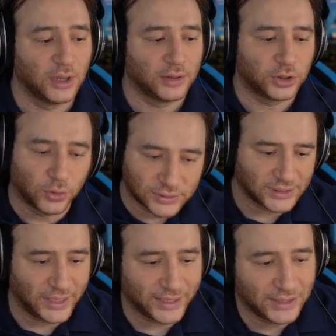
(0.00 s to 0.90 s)
don't
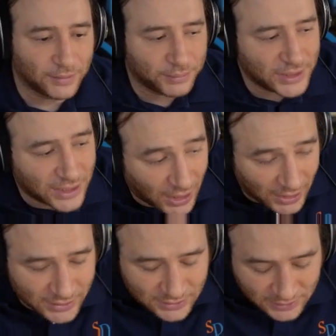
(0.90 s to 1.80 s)
select it,
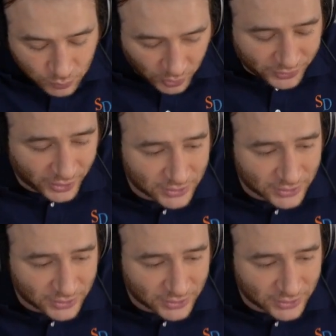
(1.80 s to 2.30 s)
because what they're